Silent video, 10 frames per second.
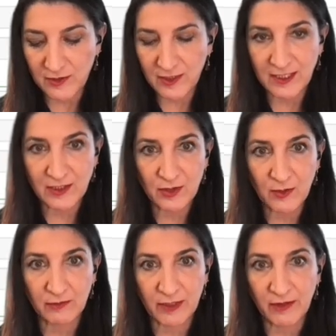So let's do
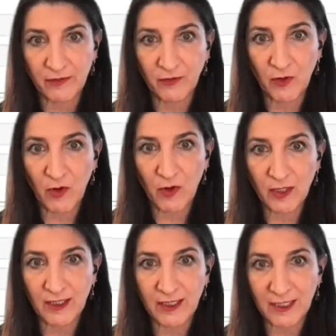array
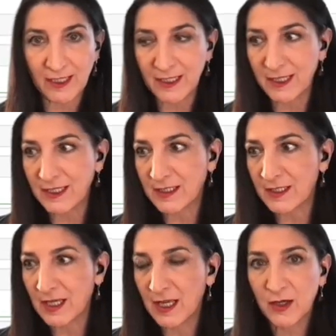4 is,
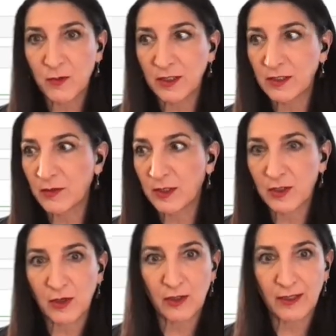what did we
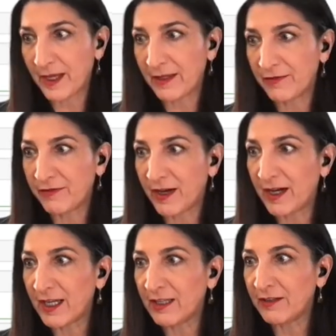call, add
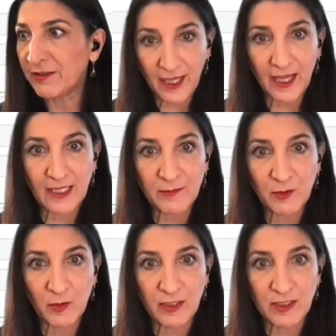5, and I'm
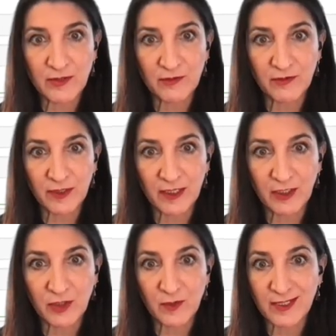going to
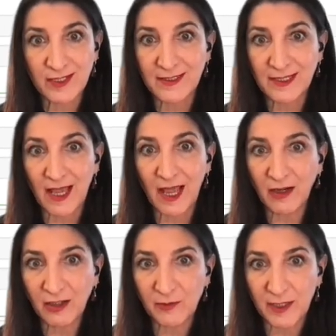use as
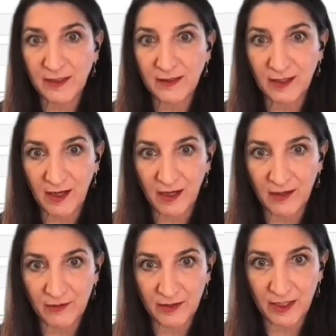argument
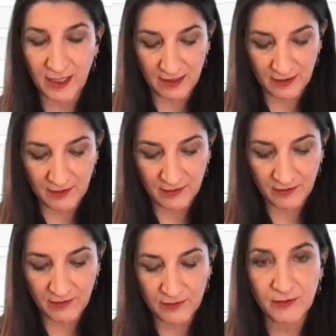array
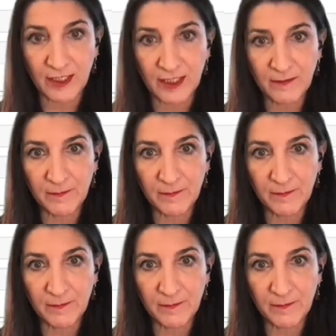3.